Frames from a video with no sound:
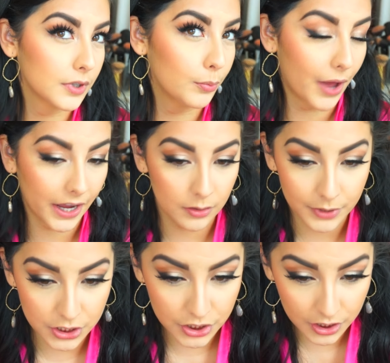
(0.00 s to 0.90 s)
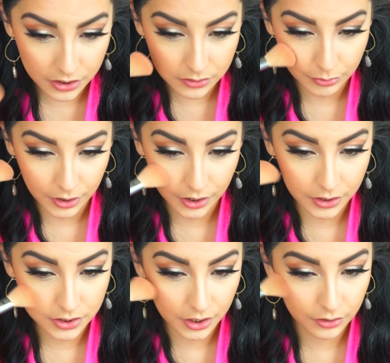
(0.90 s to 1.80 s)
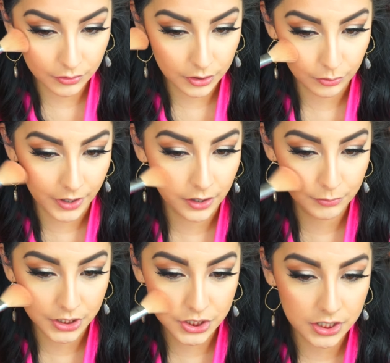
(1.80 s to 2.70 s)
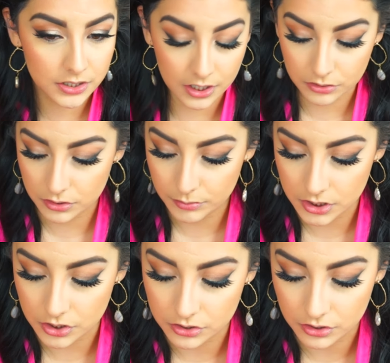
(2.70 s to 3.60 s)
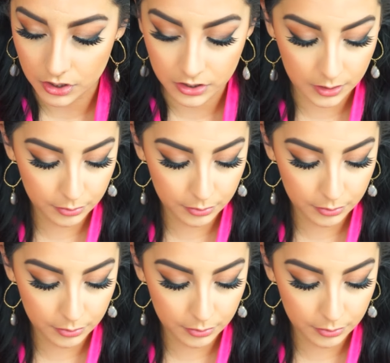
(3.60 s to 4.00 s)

the back of my cheeks because I don't want to round my cheeks out too much because they're already